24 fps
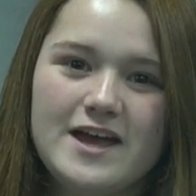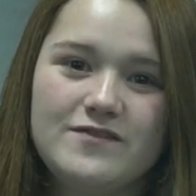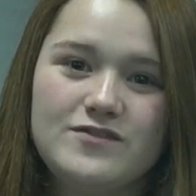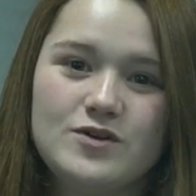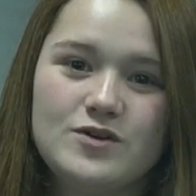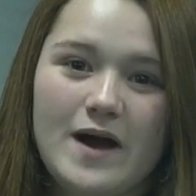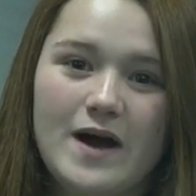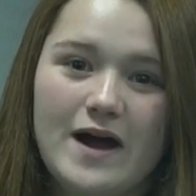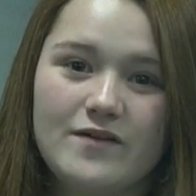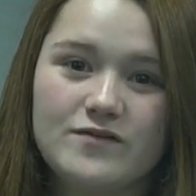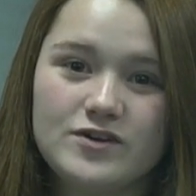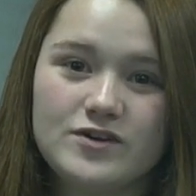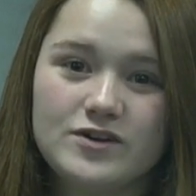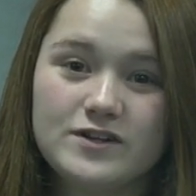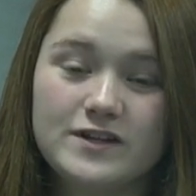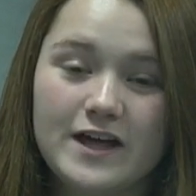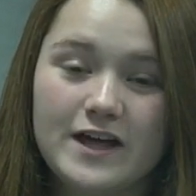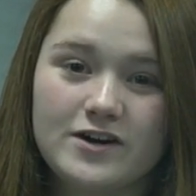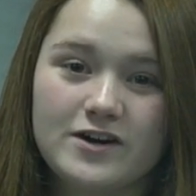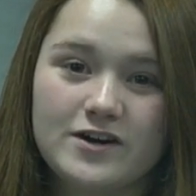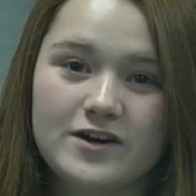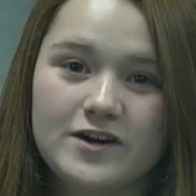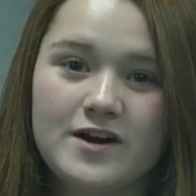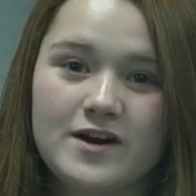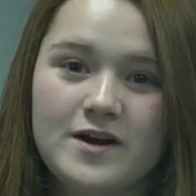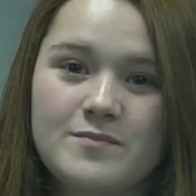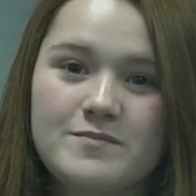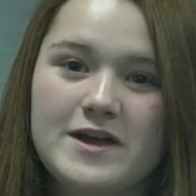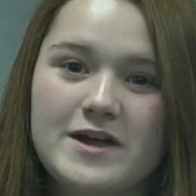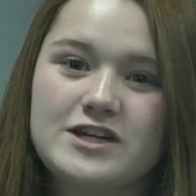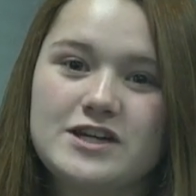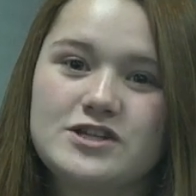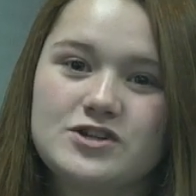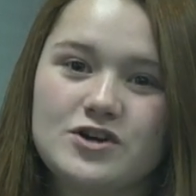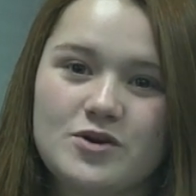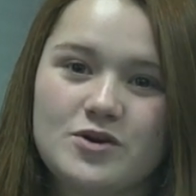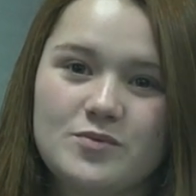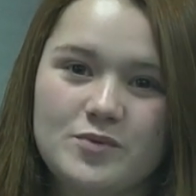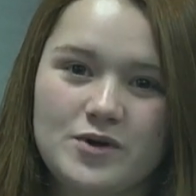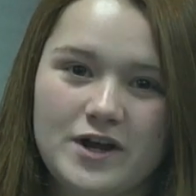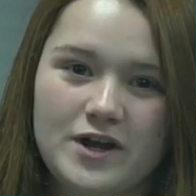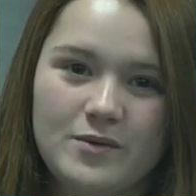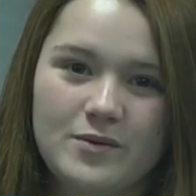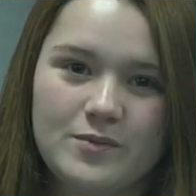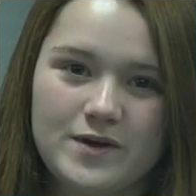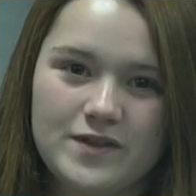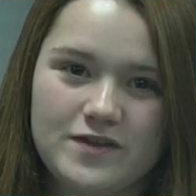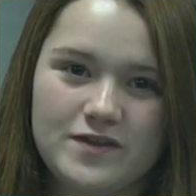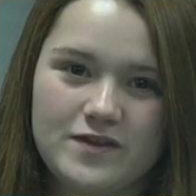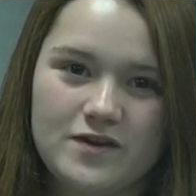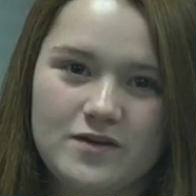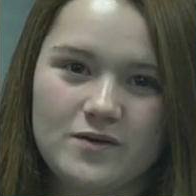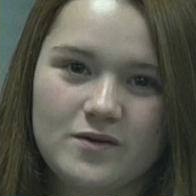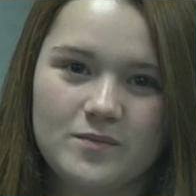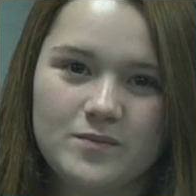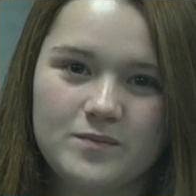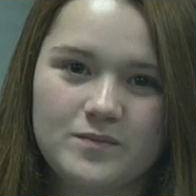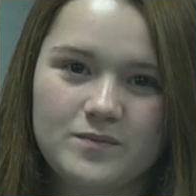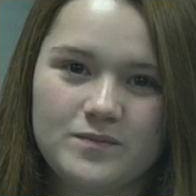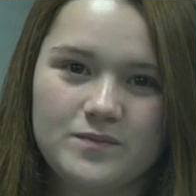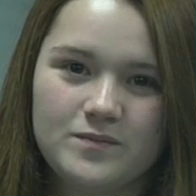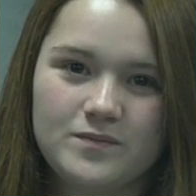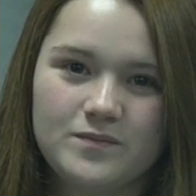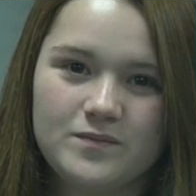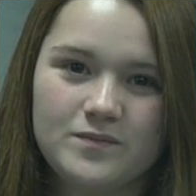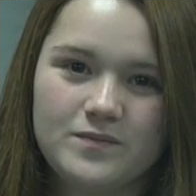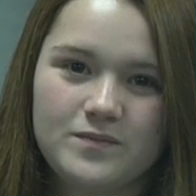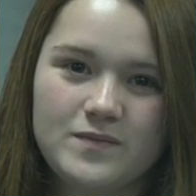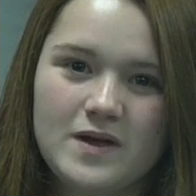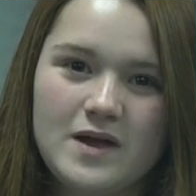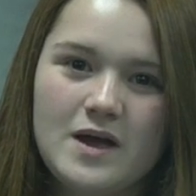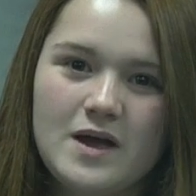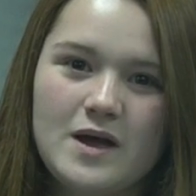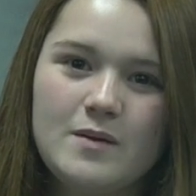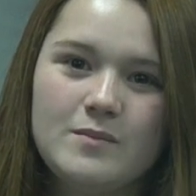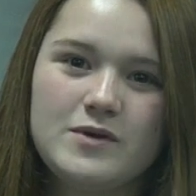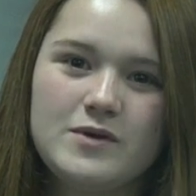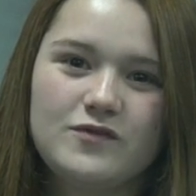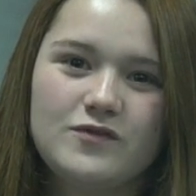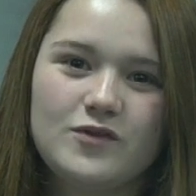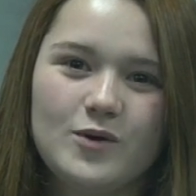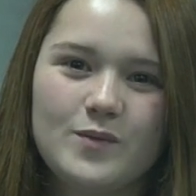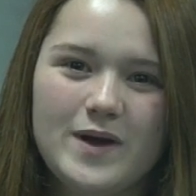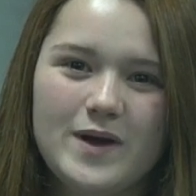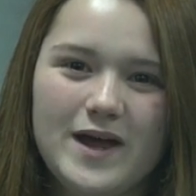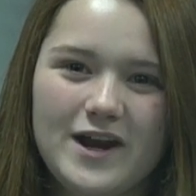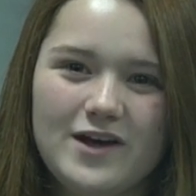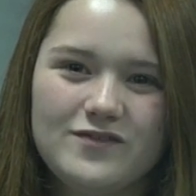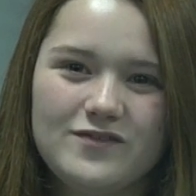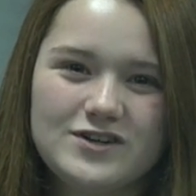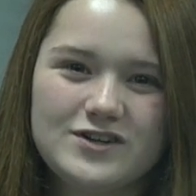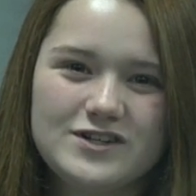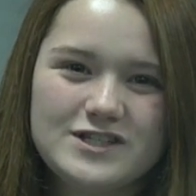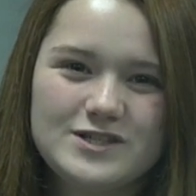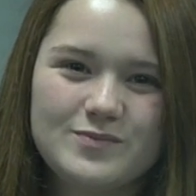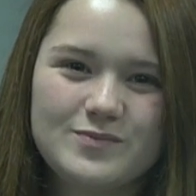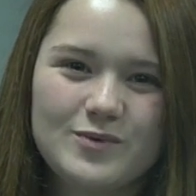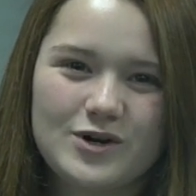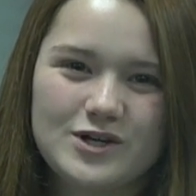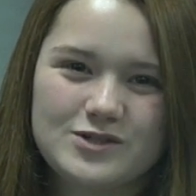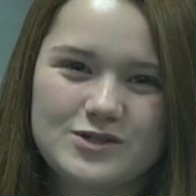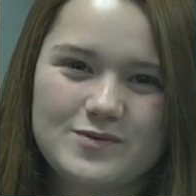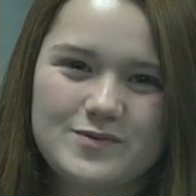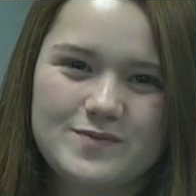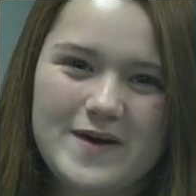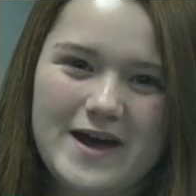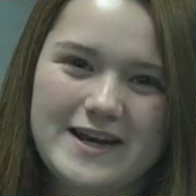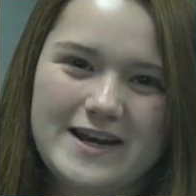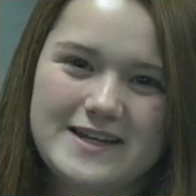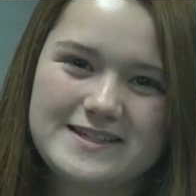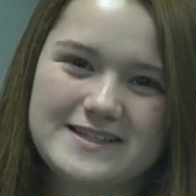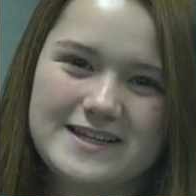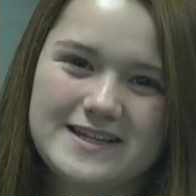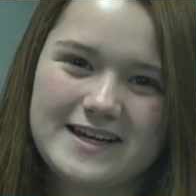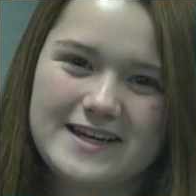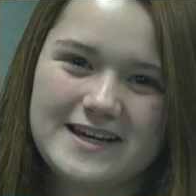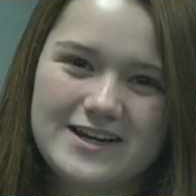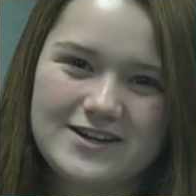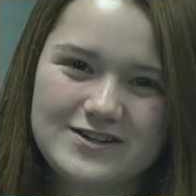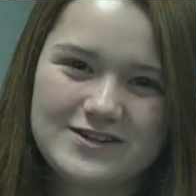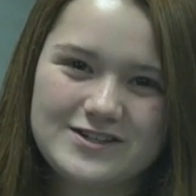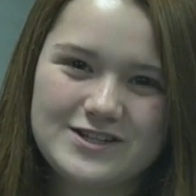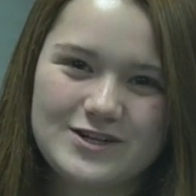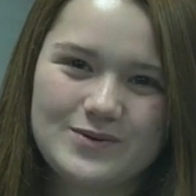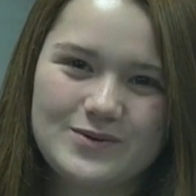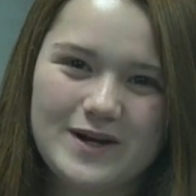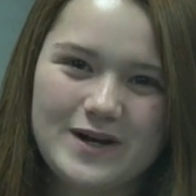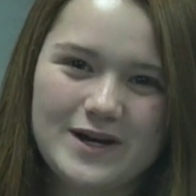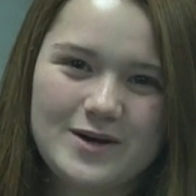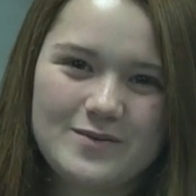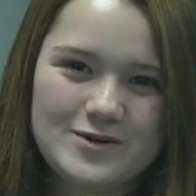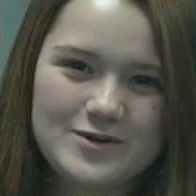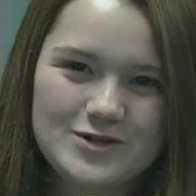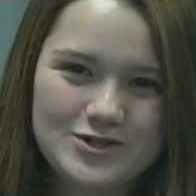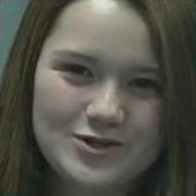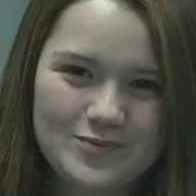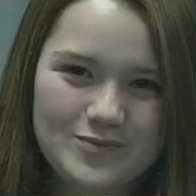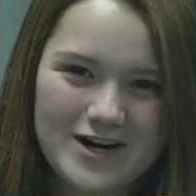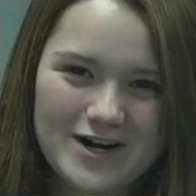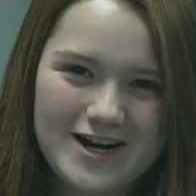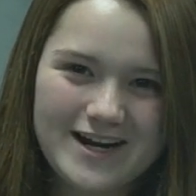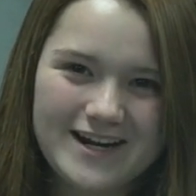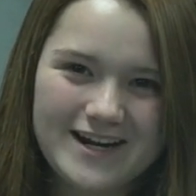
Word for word: If you have your letter, make sure to bring it with you. Before we head over to sports with Madison, here's a quick commercial